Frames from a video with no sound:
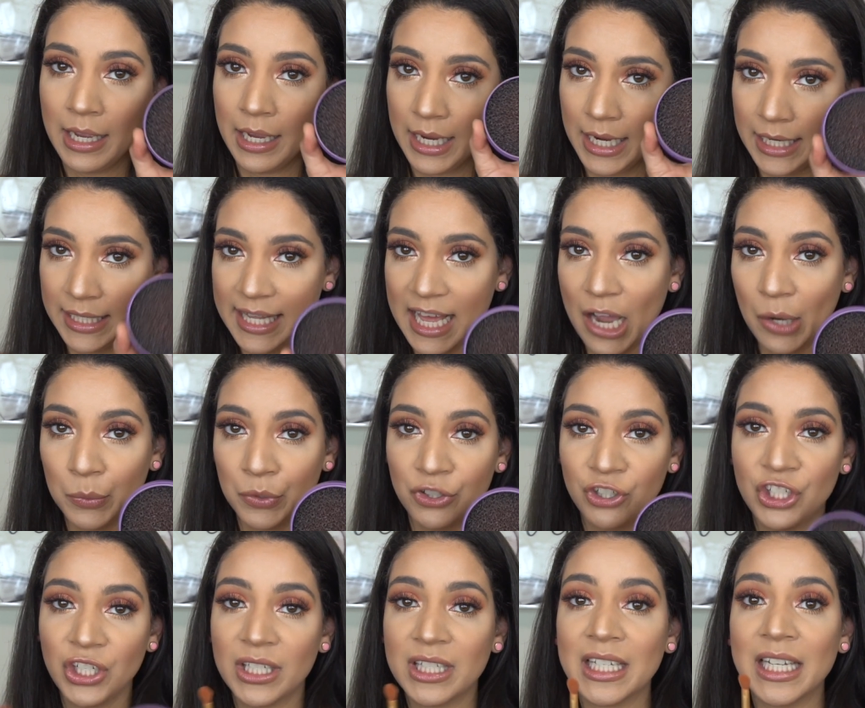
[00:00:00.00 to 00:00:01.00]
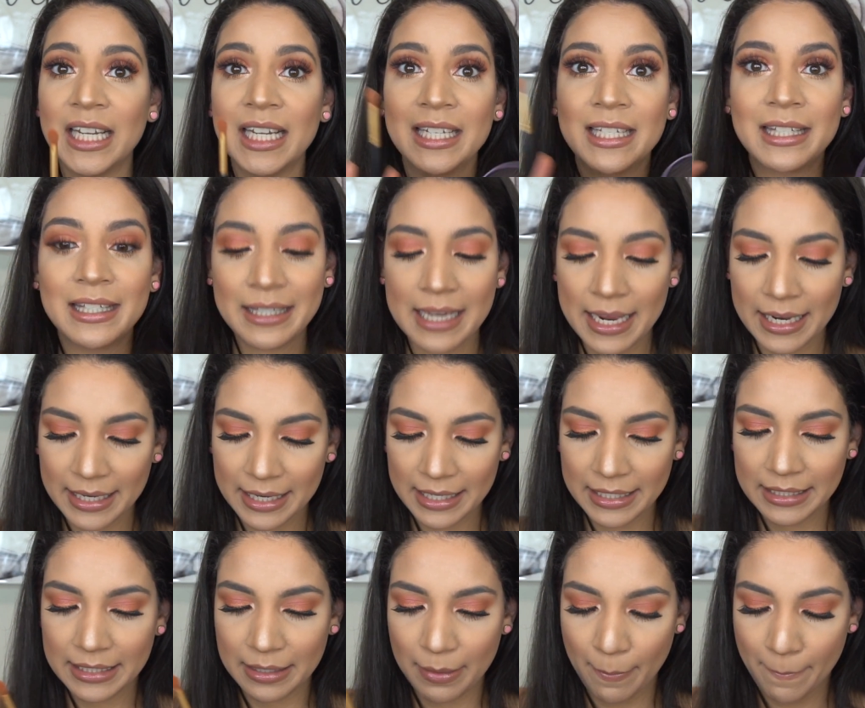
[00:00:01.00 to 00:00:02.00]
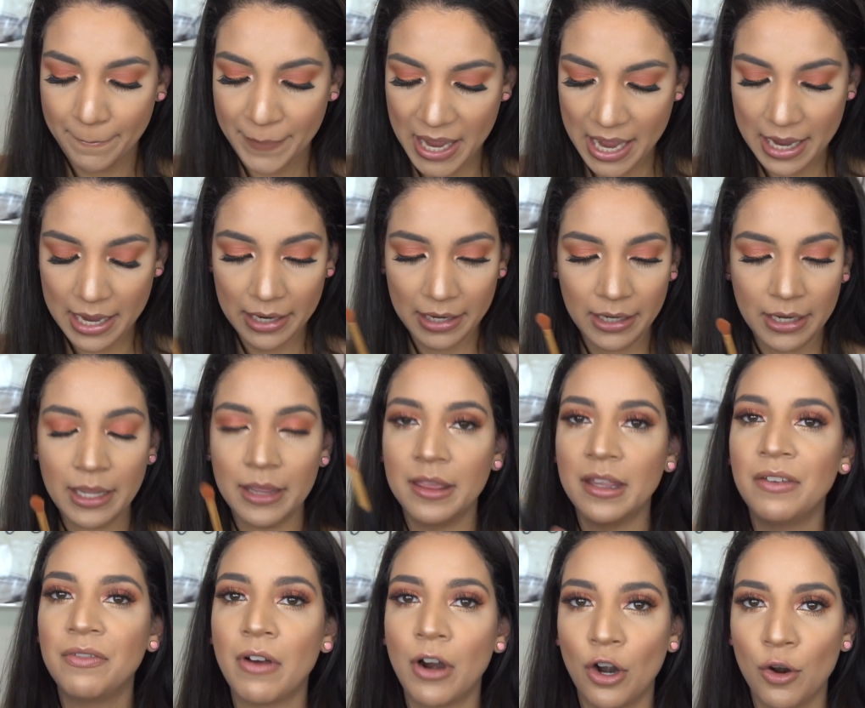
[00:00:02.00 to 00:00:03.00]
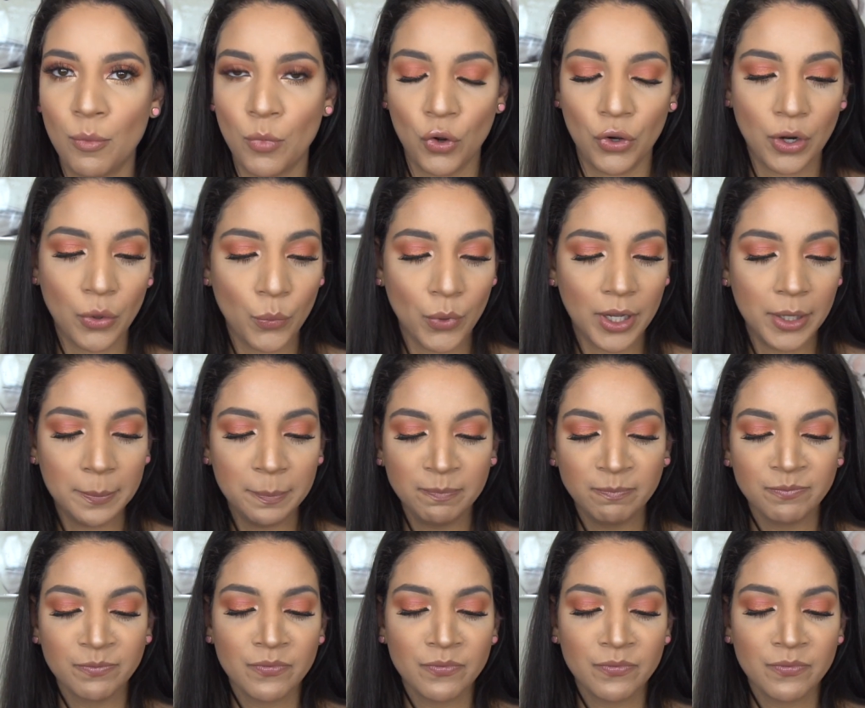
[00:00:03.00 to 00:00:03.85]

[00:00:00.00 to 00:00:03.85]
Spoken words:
And that was just in seconds by the Vera Mona one.